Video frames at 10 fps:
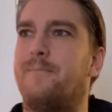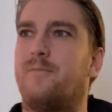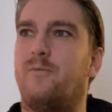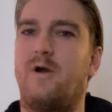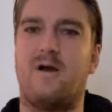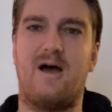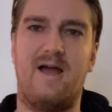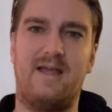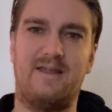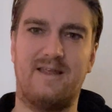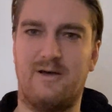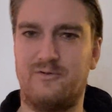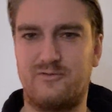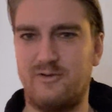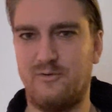where I
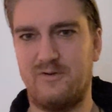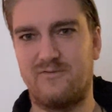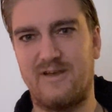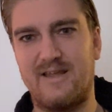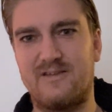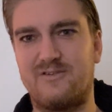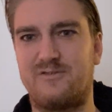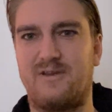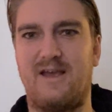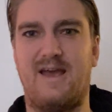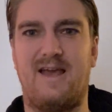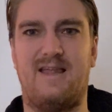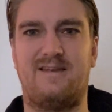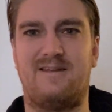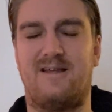announce new events
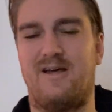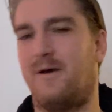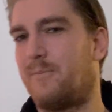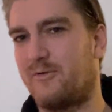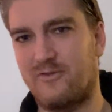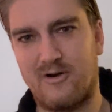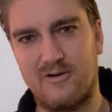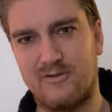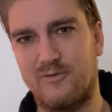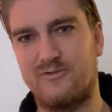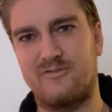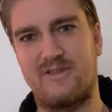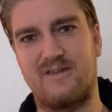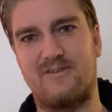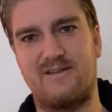and post articles and
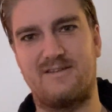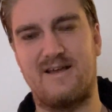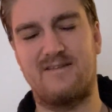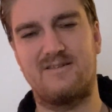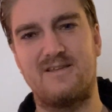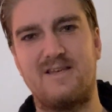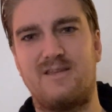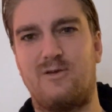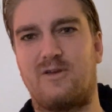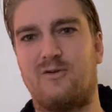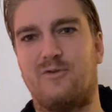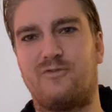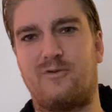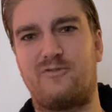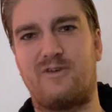things like that. You can
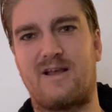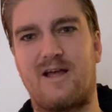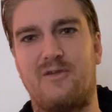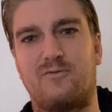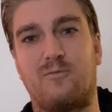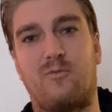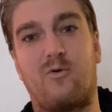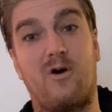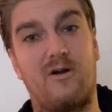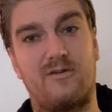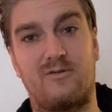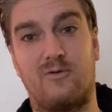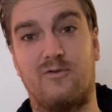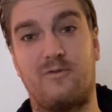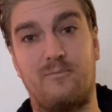also check out for more
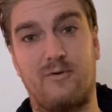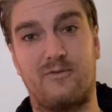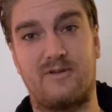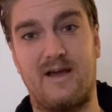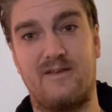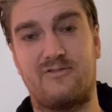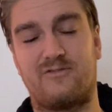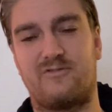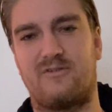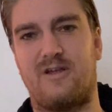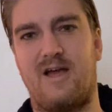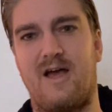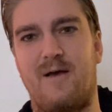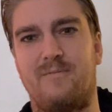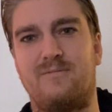articles and podcasts.
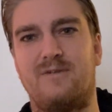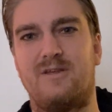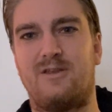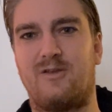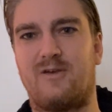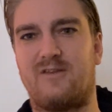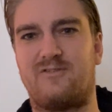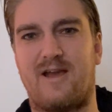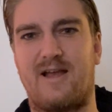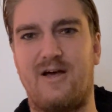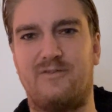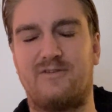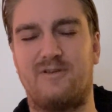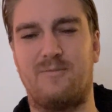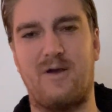You can check out
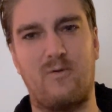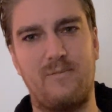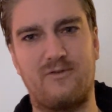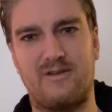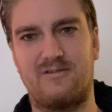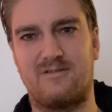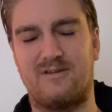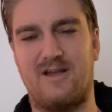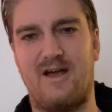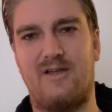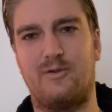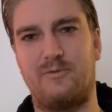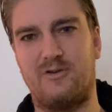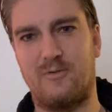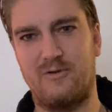my website,
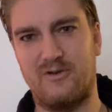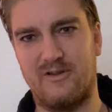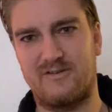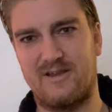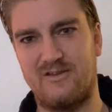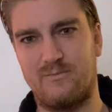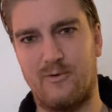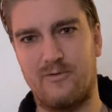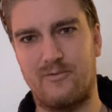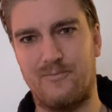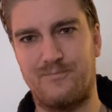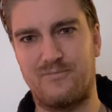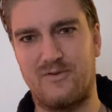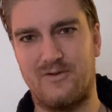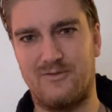
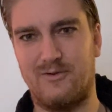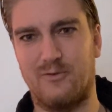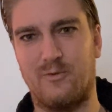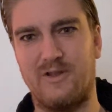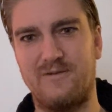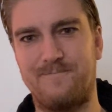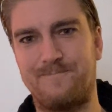www.keesblok.one.